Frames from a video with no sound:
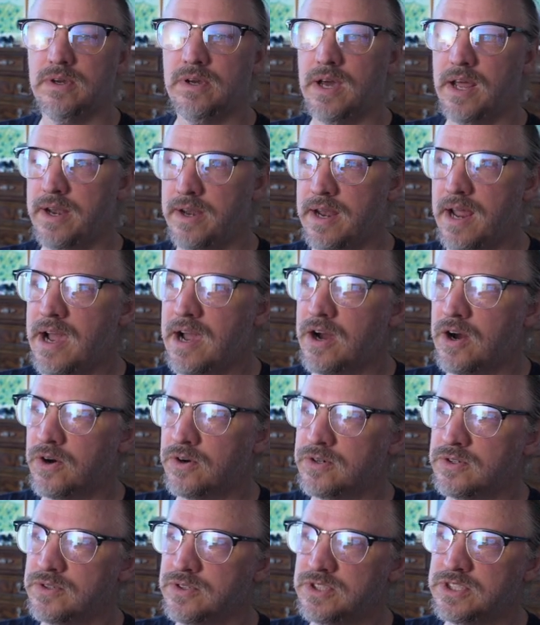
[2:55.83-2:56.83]
And
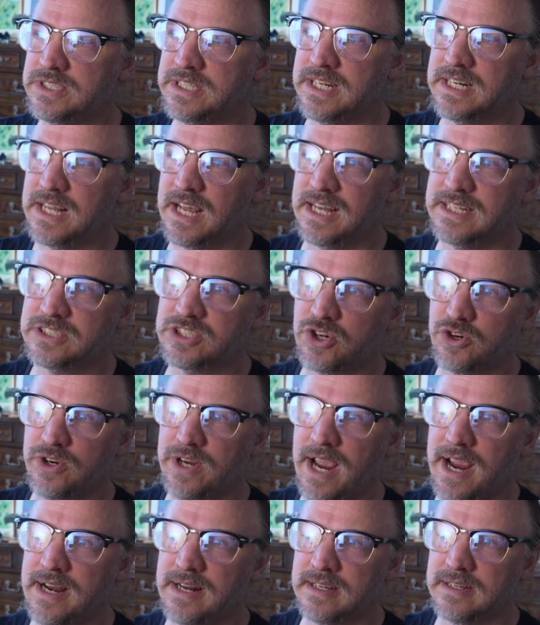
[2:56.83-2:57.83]
now you see it has
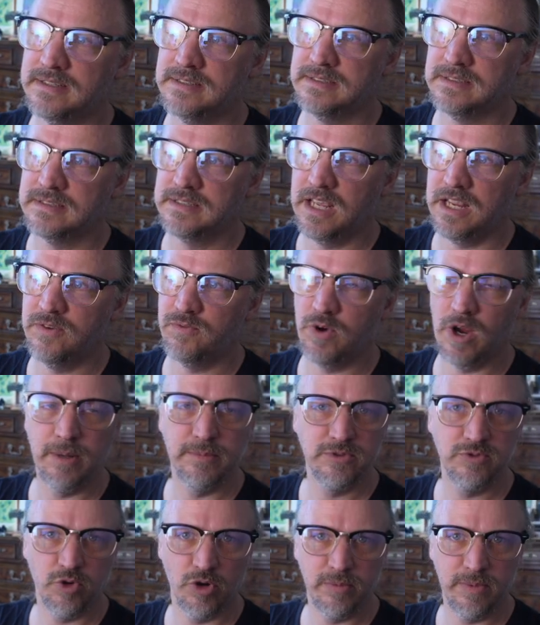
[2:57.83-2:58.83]
created
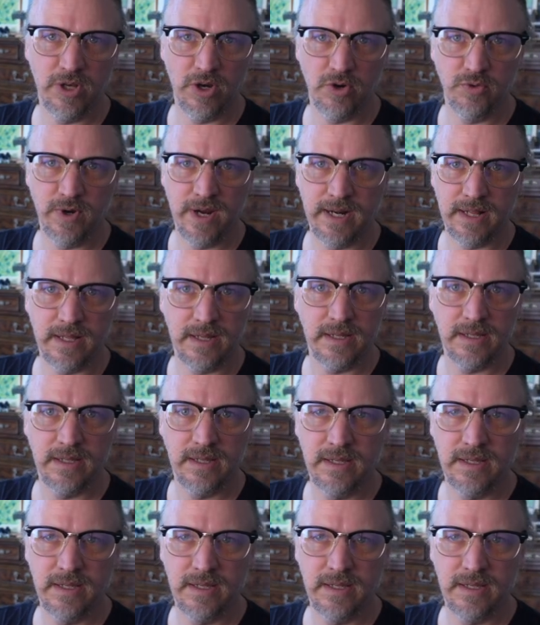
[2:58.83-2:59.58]
keyframes for me already.